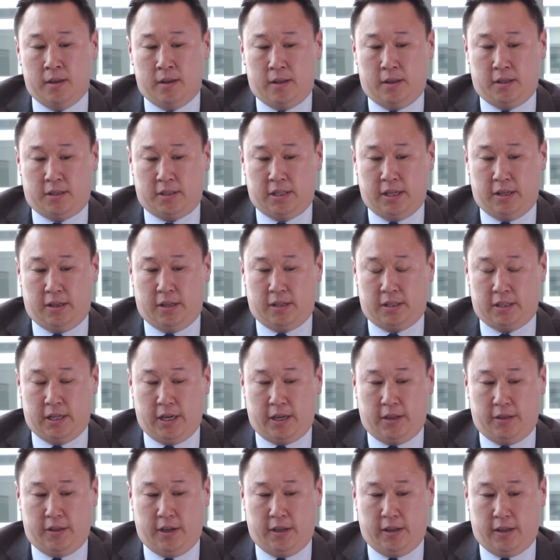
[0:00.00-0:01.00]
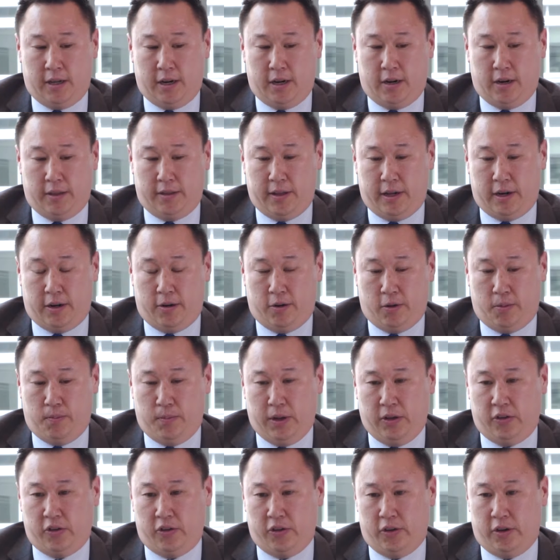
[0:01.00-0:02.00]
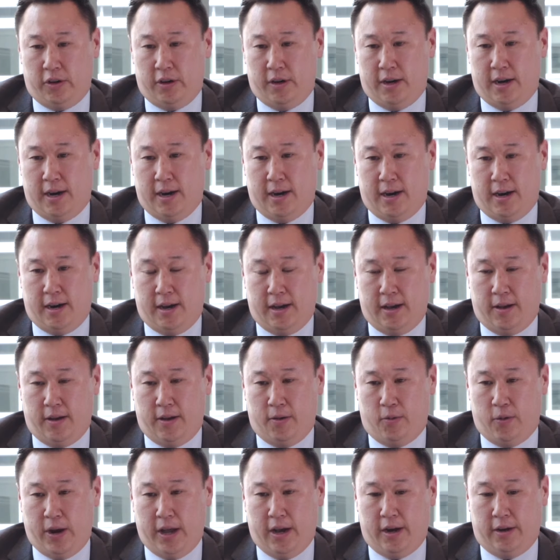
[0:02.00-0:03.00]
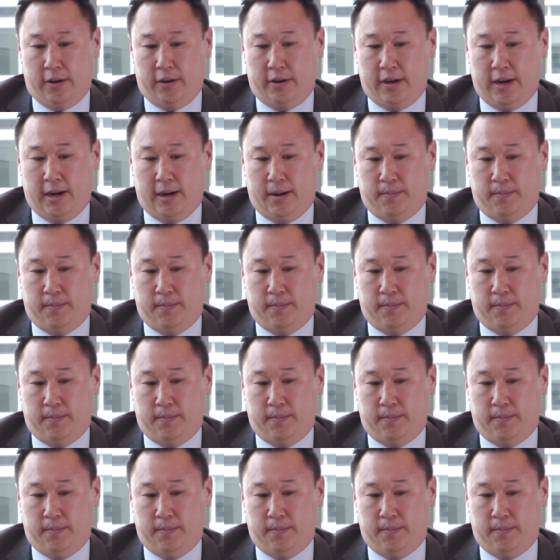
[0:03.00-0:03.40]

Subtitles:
The second thing that I would mention around